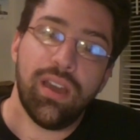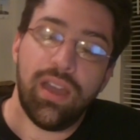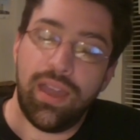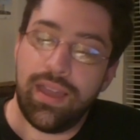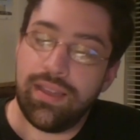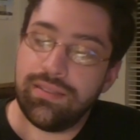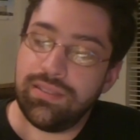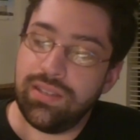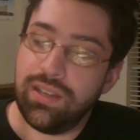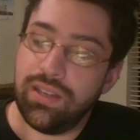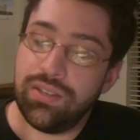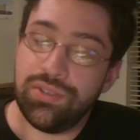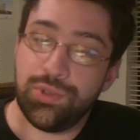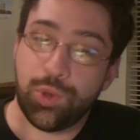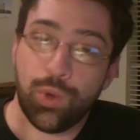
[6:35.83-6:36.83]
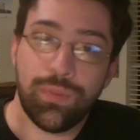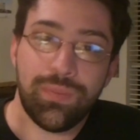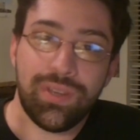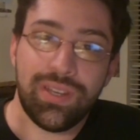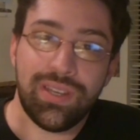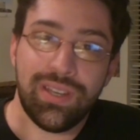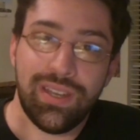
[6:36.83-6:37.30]
and join
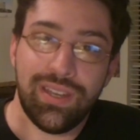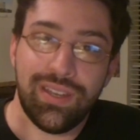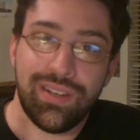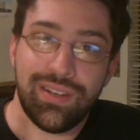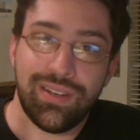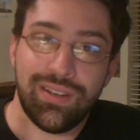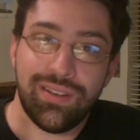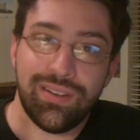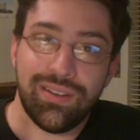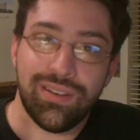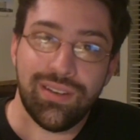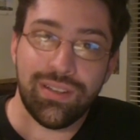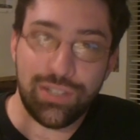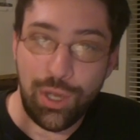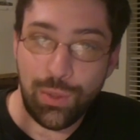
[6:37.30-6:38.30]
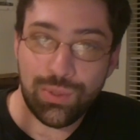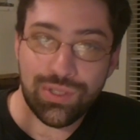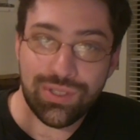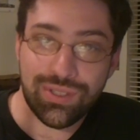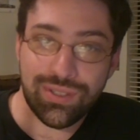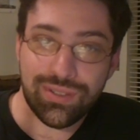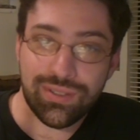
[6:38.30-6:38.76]
me in a
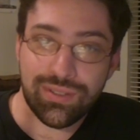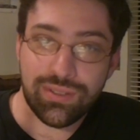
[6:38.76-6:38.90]
toast.